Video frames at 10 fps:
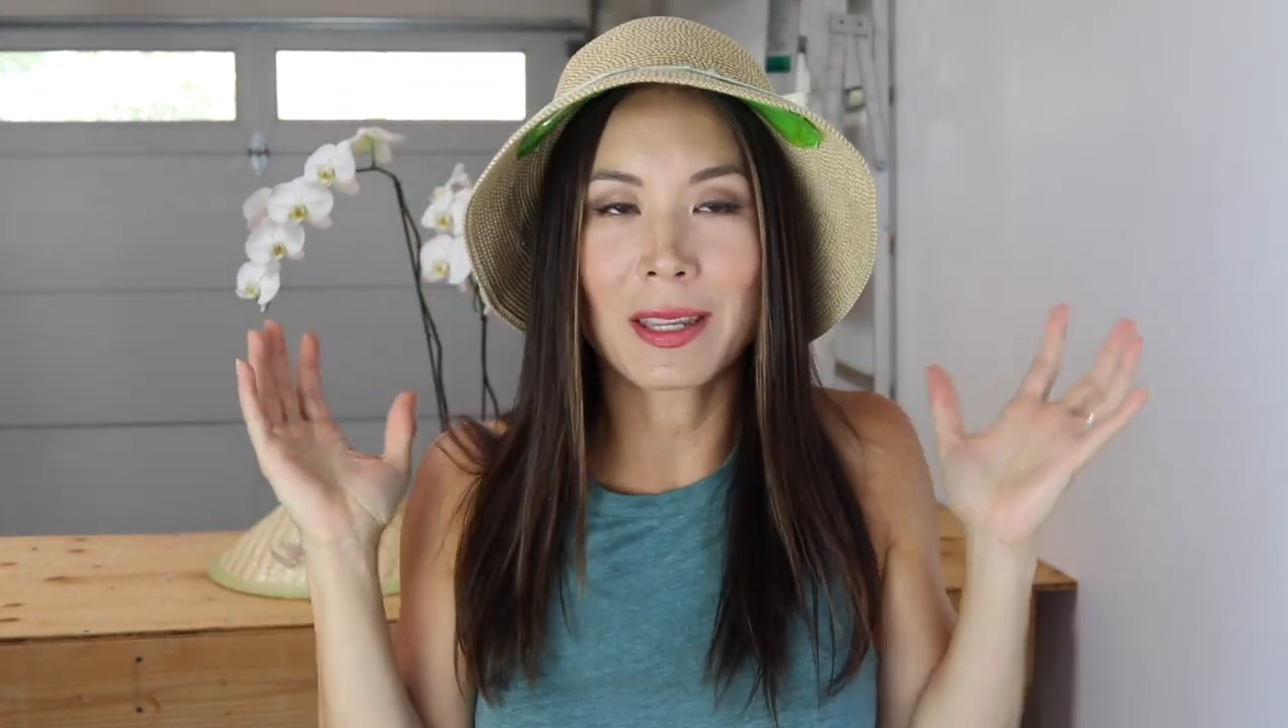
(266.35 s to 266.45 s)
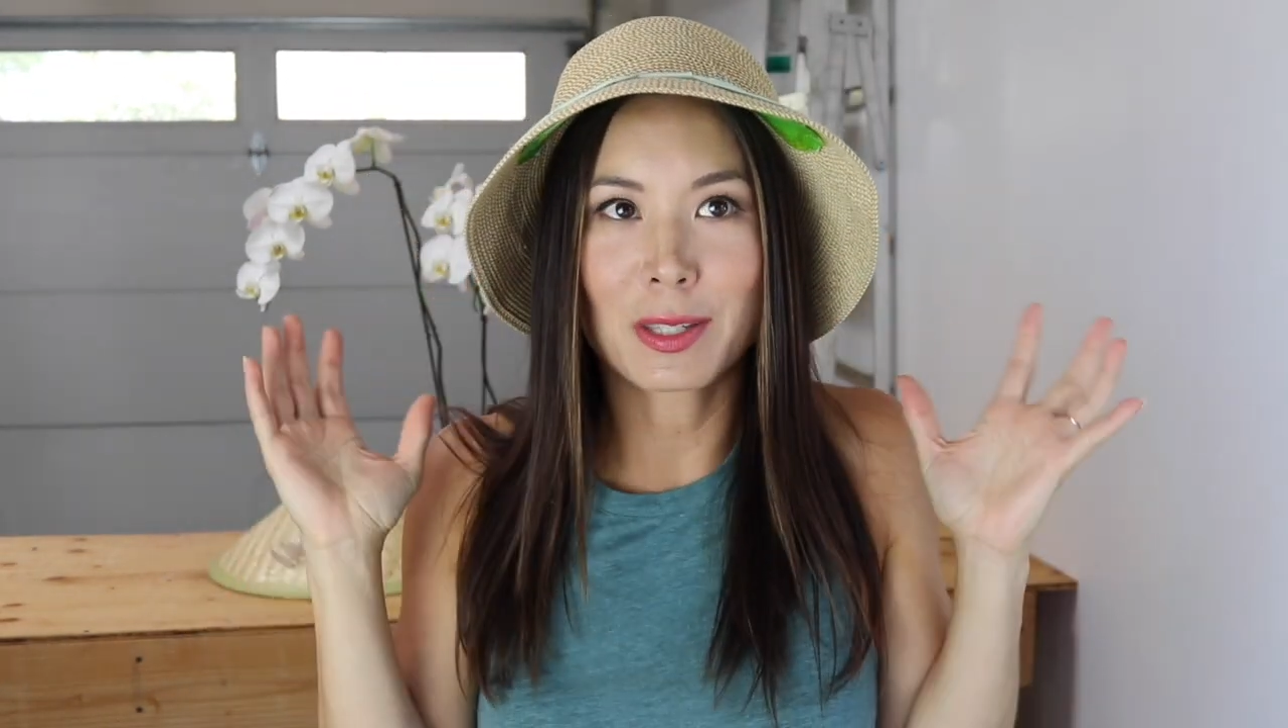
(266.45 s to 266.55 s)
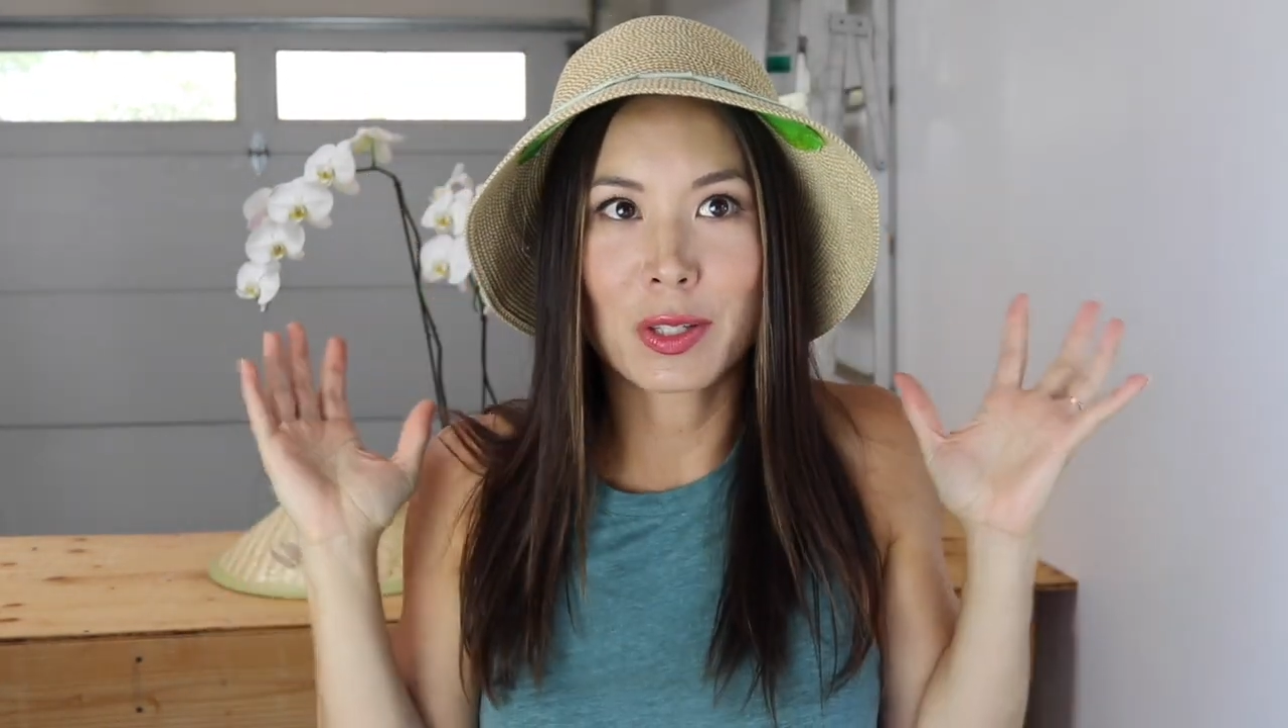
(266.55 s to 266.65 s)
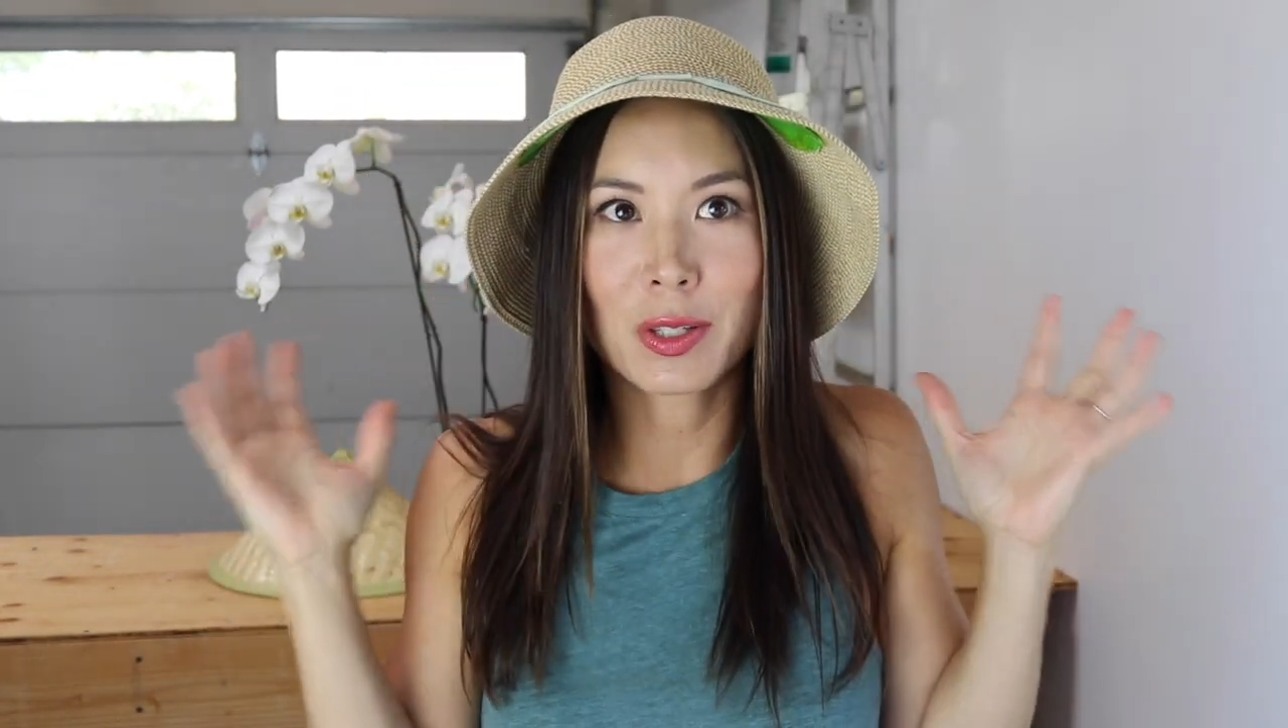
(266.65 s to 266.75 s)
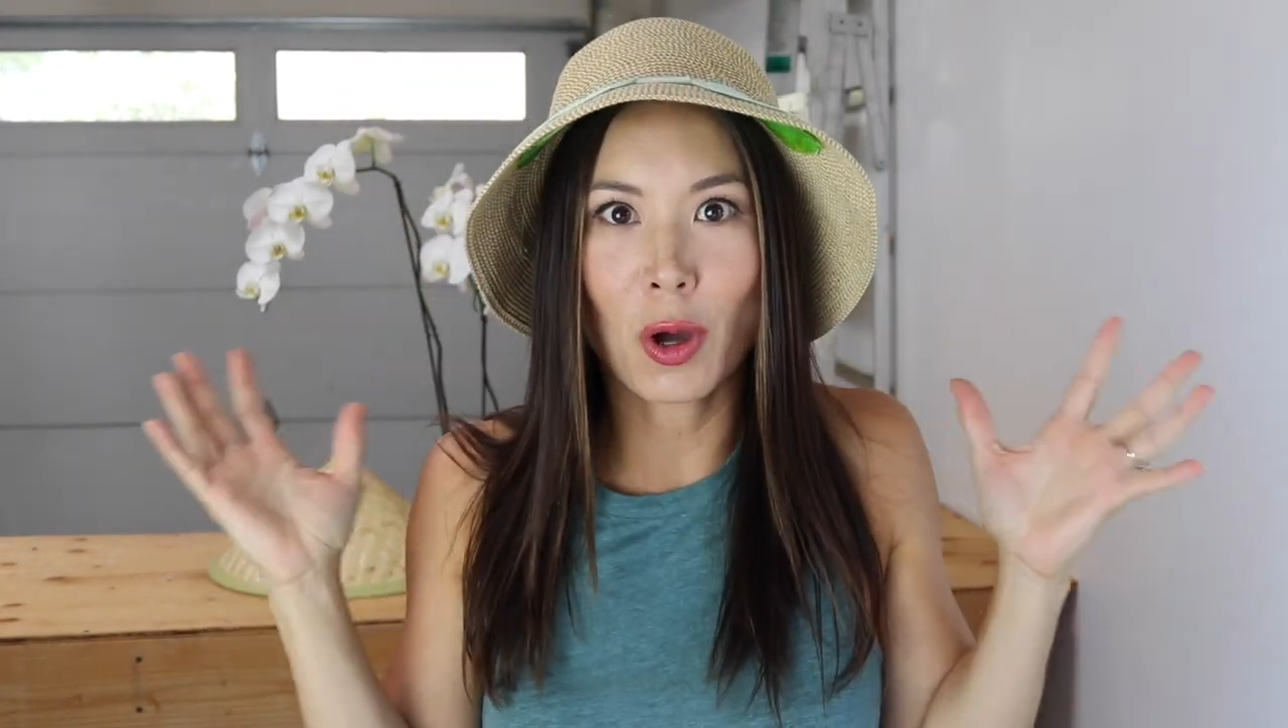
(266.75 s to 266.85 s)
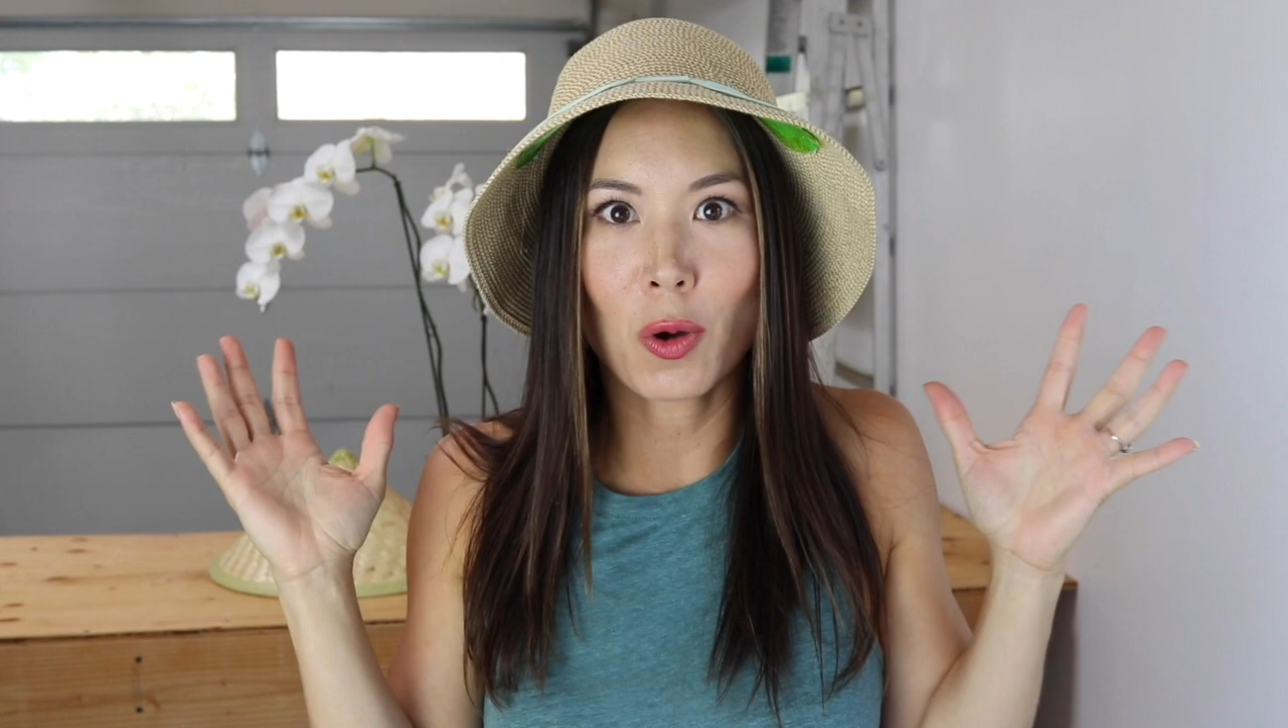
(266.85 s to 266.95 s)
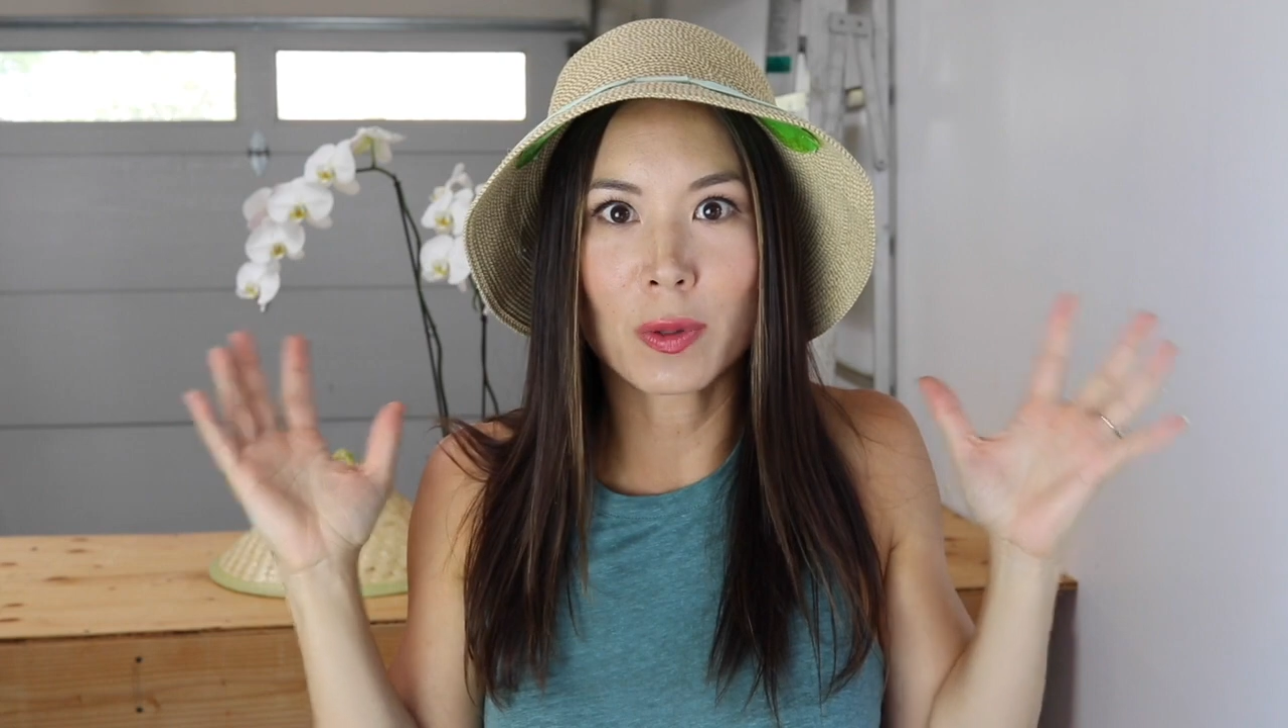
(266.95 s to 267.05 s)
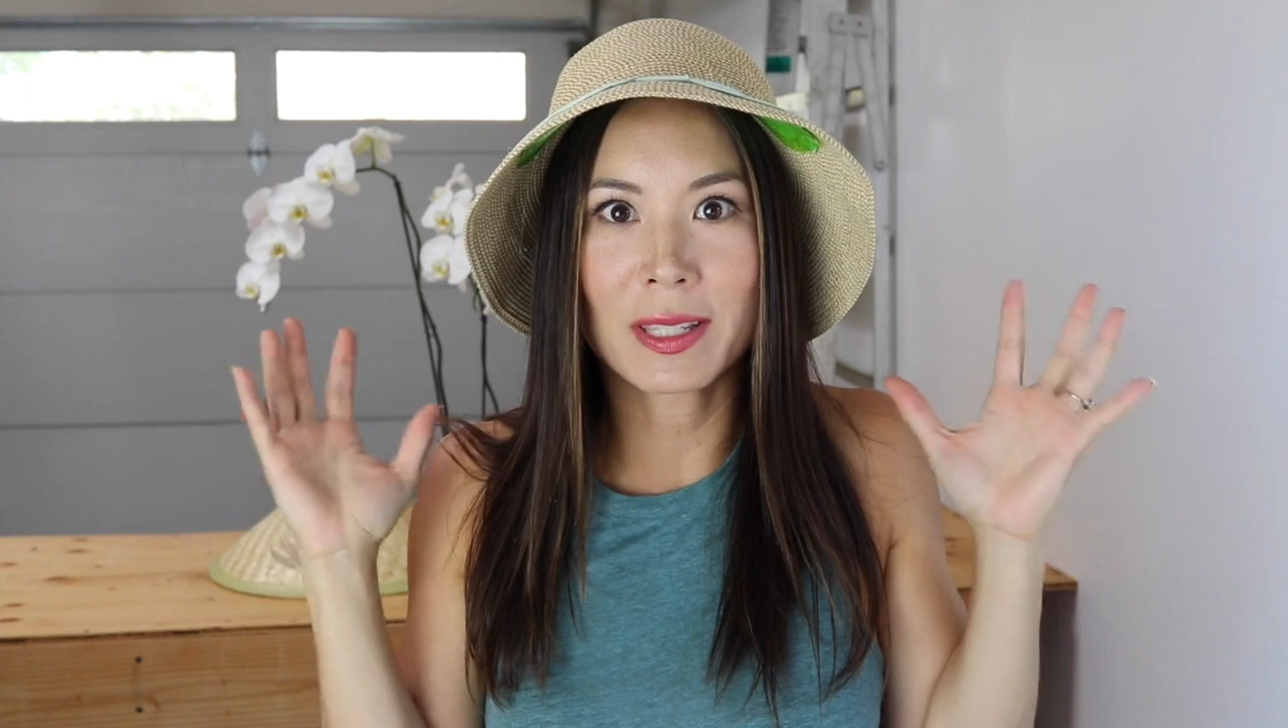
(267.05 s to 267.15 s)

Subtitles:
but it's so